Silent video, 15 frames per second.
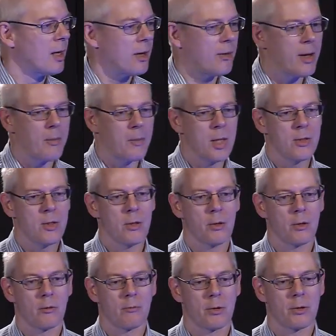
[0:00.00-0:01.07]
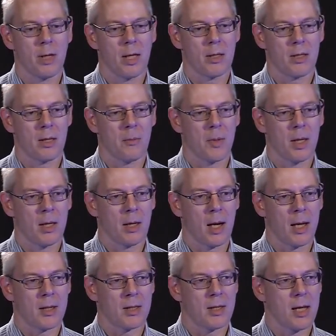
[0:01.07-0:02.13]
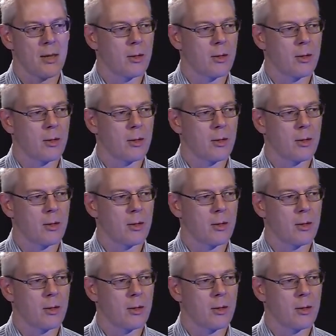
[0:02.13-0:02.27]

And that means you can treat something like, say,